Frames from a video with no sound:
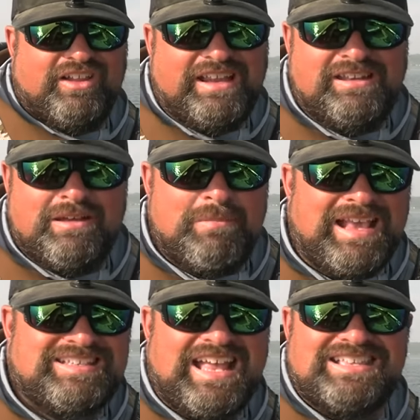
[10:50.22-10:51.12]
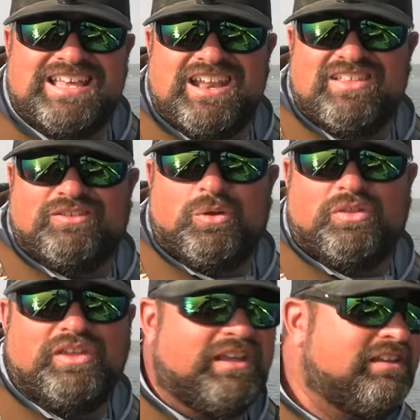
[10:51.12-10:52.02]
on, Clayton, make sense out of this
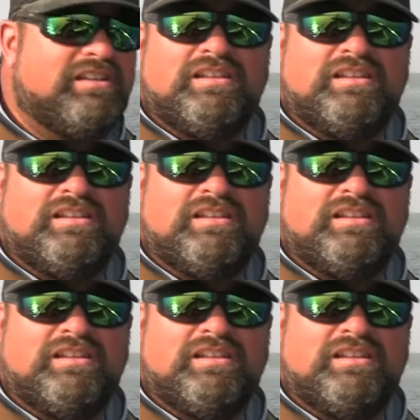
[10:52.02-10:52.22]
whole thing.